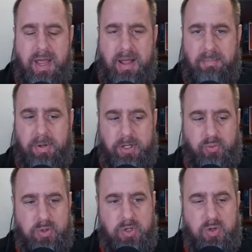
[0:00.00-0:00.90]
And plus,
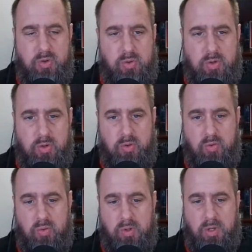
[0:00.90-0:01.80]
when you
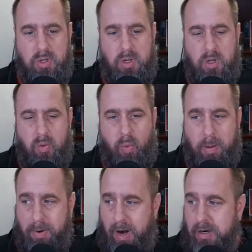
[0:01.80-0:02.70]
do
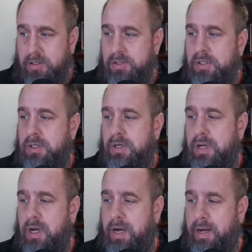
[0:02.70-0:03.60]
webinars,
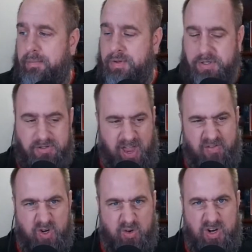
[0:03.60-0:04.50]
this is
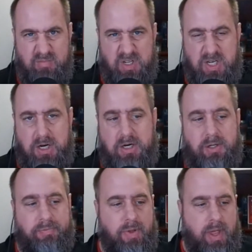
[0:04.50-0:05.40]
evergreen
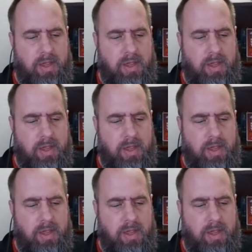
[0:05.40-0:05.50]
material.